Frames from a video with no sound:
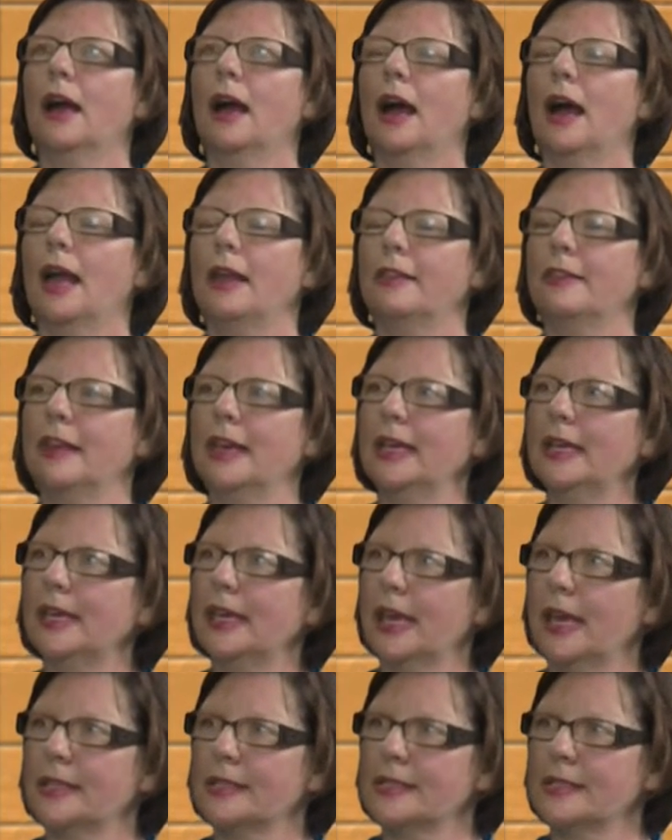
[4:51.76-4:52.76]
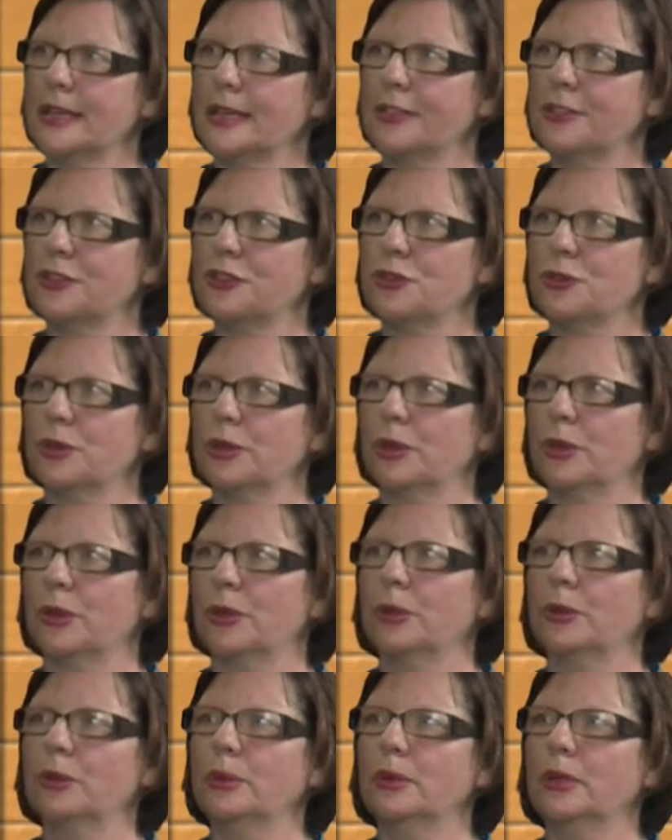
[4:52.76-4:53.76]
I think, yes, that's
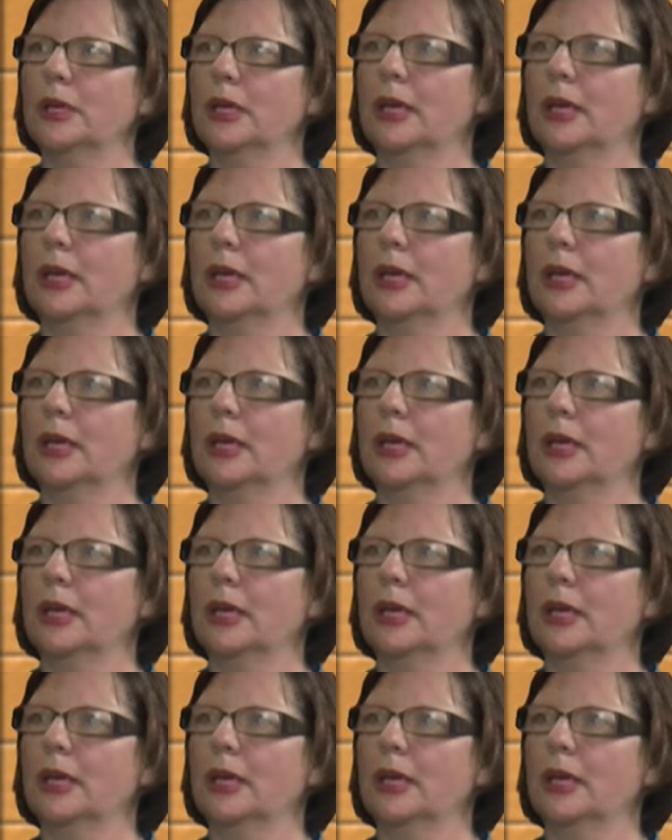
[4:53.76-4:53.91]
true.